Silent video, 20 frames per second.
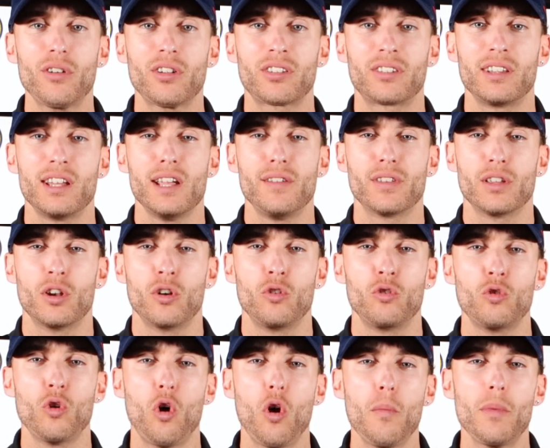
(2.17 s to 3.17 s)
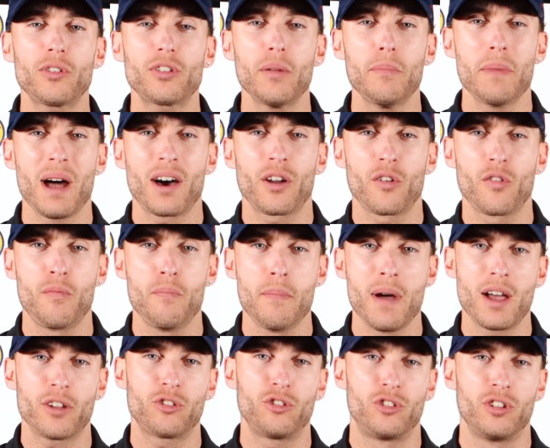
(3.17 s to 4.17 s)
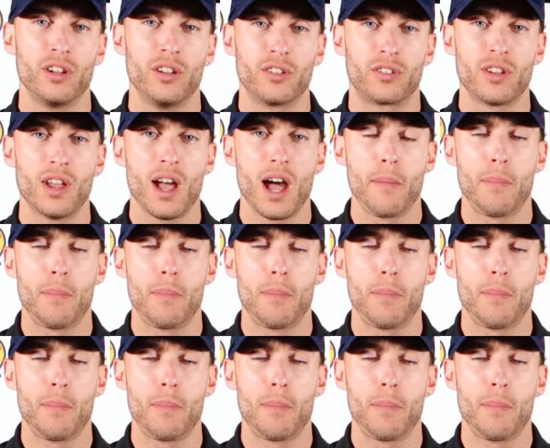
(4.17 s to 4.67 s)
received an enormous amount of messages